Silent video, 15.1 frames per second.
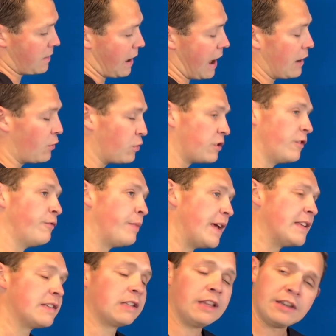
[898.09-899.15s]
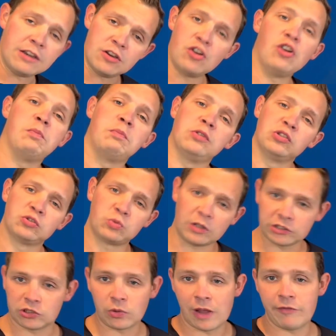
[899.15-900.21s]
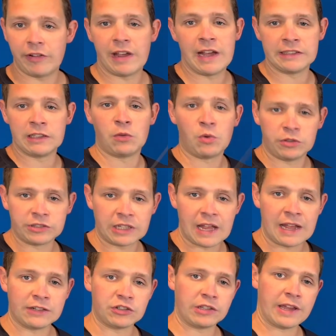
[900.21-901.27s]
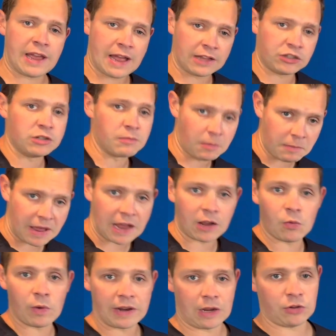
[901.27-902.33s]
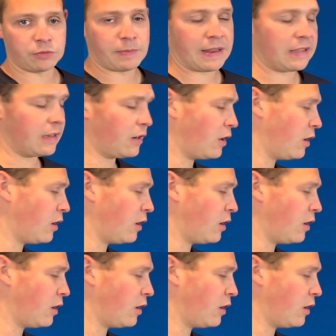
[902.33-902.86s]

And was of basically no plus whatsoever as I wasn't actually arching my back when I was bending